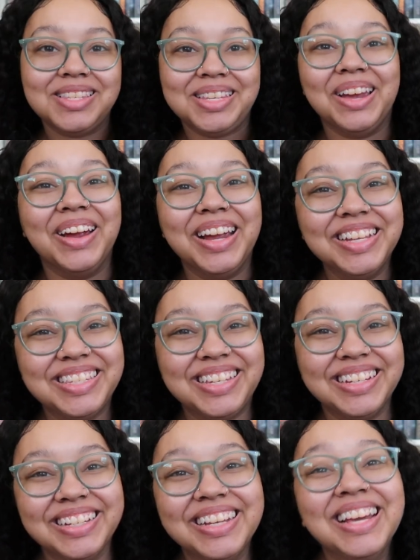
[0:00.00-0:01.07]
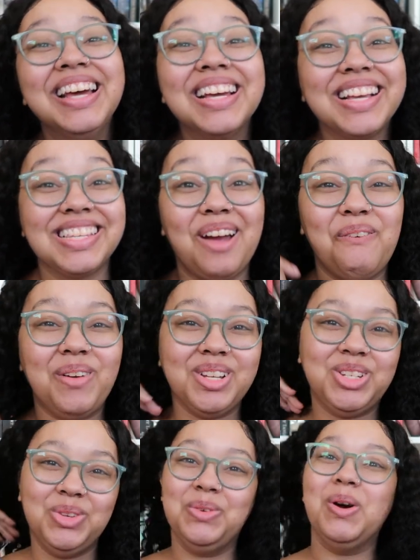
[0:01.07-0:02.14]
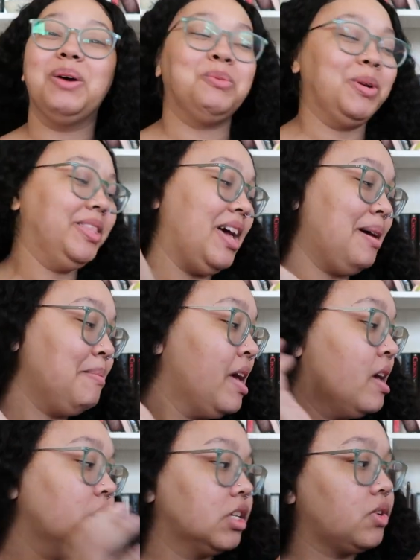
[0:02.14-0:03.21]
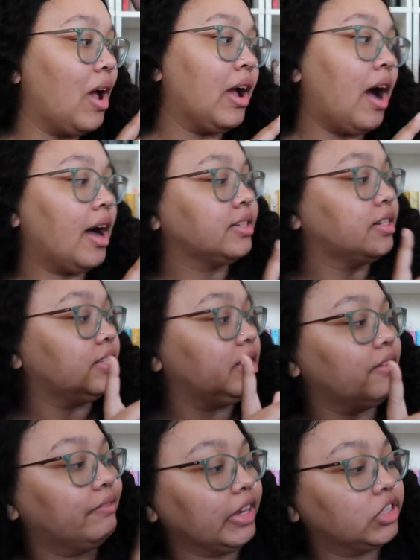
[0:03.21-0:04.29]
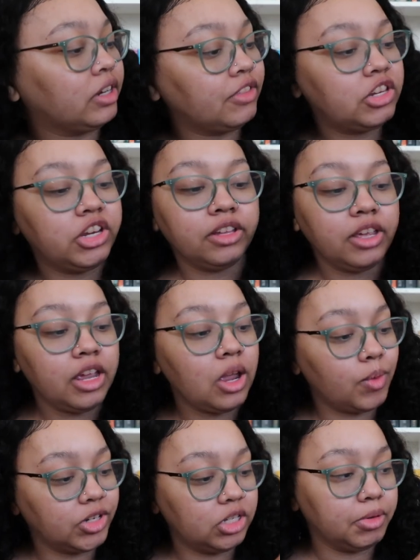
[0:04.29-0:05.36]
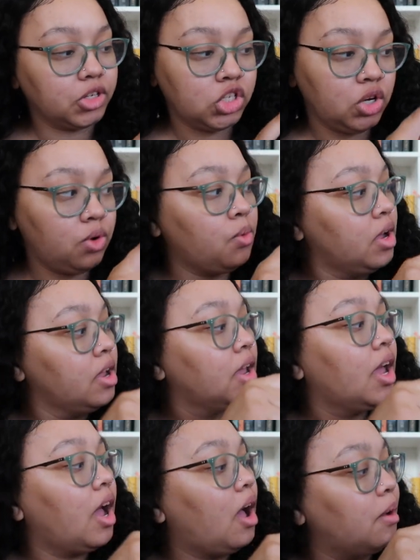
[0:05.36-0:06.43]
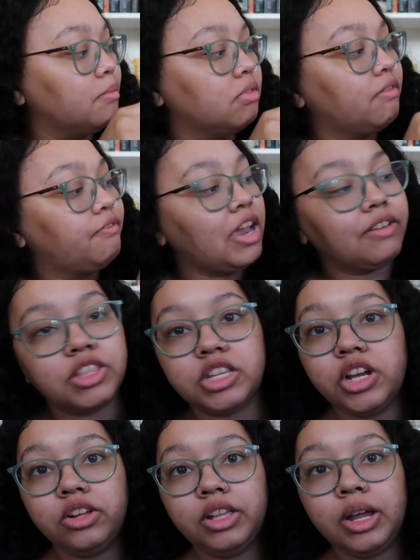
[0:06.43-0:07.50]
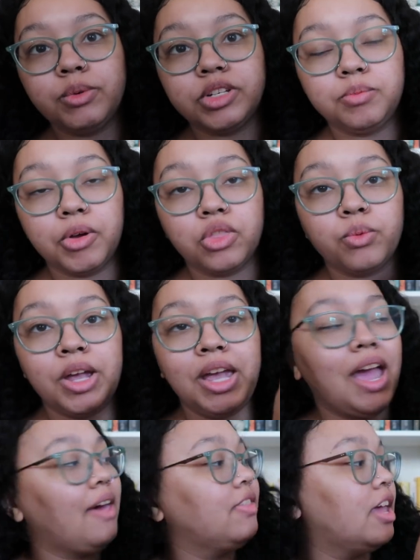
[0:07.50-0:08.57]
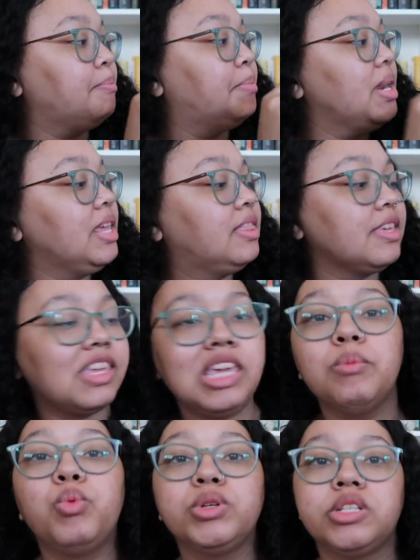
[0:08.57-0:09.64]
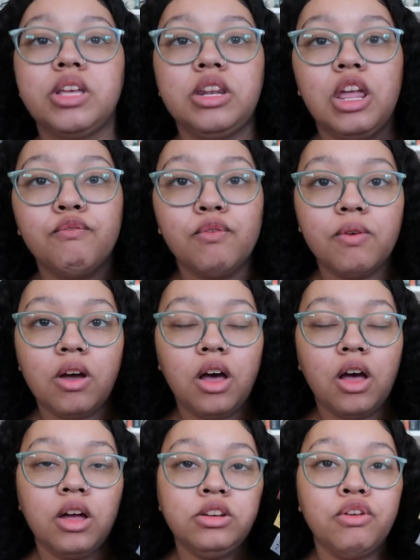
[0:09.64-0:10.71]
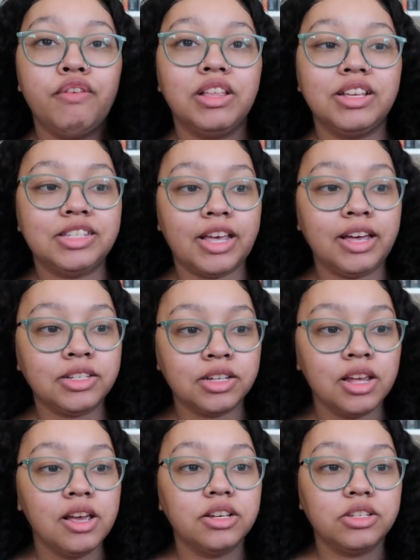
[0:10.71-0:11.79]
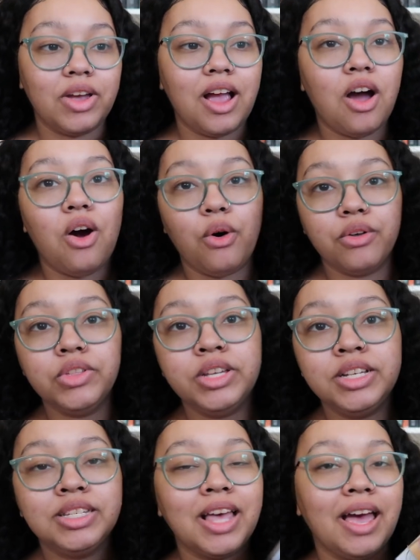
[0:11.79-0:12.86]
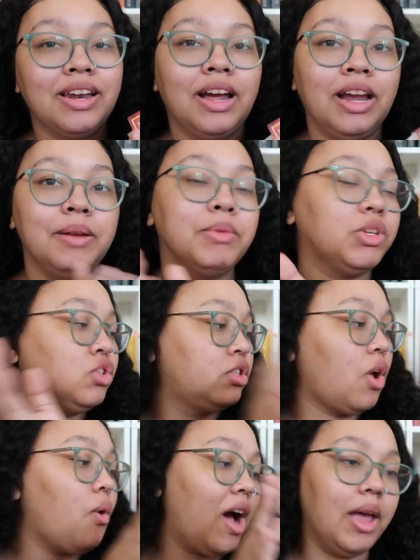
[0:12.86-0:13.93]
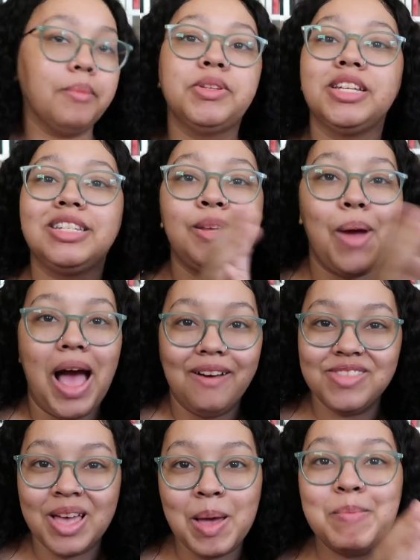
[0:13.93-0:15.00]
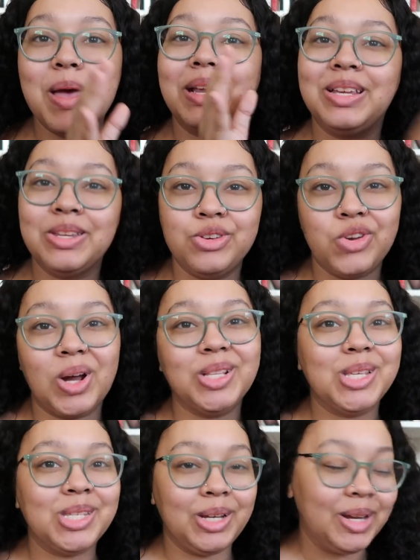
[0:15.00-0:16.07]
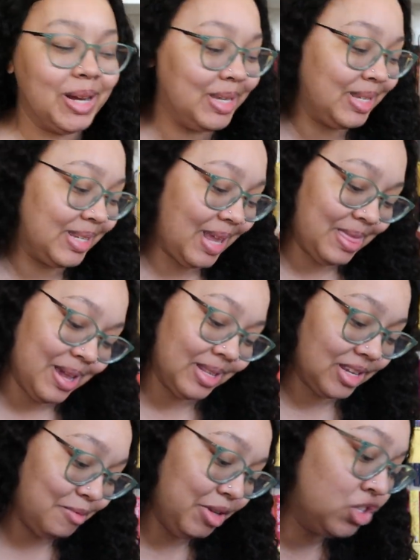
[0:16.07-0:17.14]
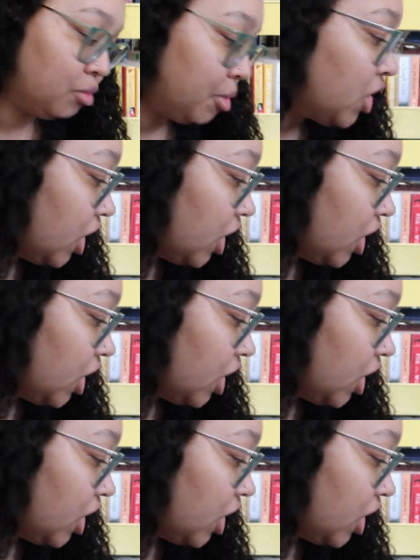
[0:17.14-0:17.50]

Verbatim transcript: series because I wanted to read them. So I got The Invasion of the Tearling, which is book two, um, Fate of the Tearling, which is book three, and then Beneath the Keep, which is a new uh, novella set. So I got all these, and I'm so hyped to have them and continue on in the series because I think it's going to be super